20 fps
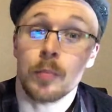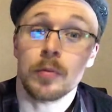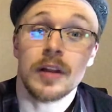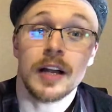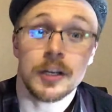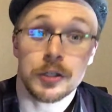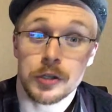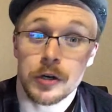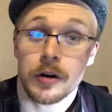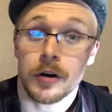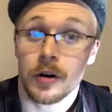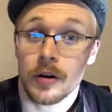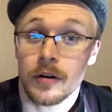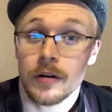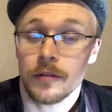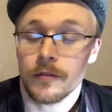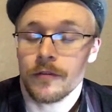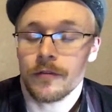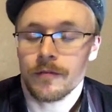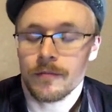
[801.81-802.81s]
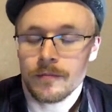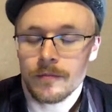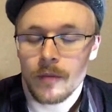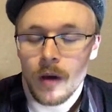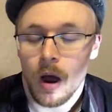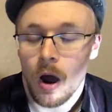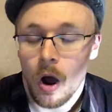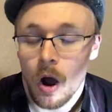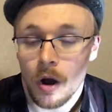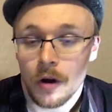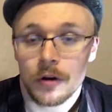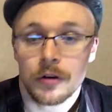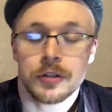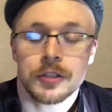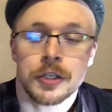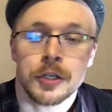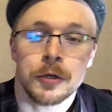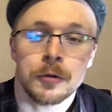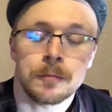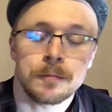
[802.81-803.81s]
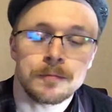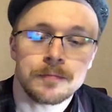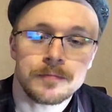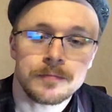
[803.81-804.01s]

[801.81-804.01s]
pleasure and honor to.